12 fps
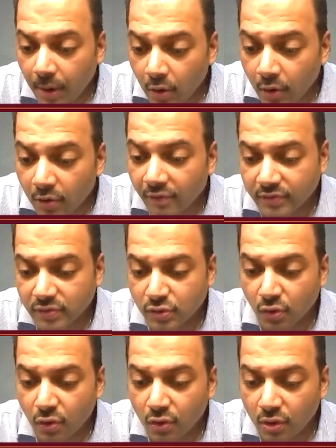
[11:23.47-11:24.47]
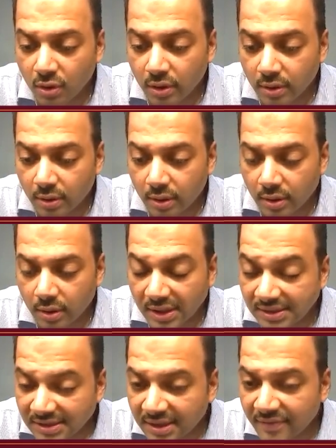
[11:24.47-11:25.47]
power of strong,
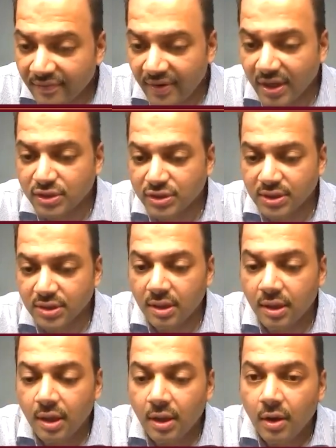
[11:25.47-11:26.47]
that's a reflection